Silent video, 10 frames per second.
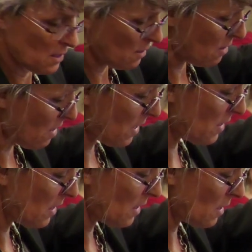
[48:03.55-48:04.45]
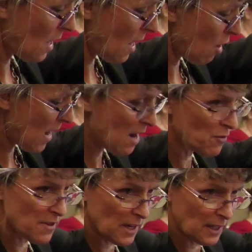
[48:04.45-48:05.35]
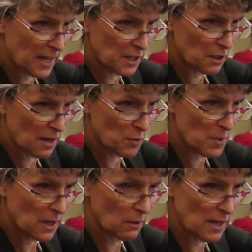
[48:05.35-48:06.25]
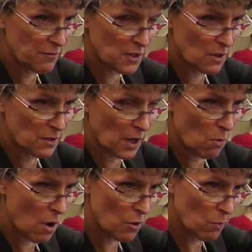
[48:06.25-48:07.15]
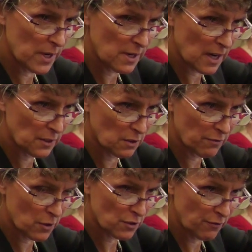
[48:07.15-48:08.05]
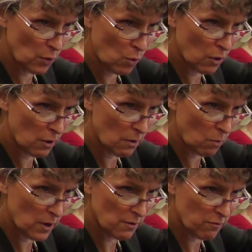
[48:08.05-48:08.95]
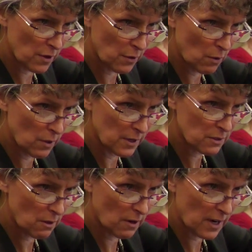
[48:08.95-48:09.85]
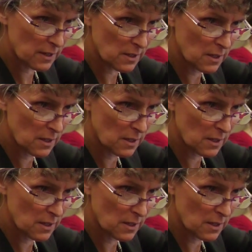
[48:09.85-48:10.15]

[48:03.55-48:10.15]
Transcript: All right, and after that landing, you have to make a left turn and go all the way down to the first floor where the front door is, correct?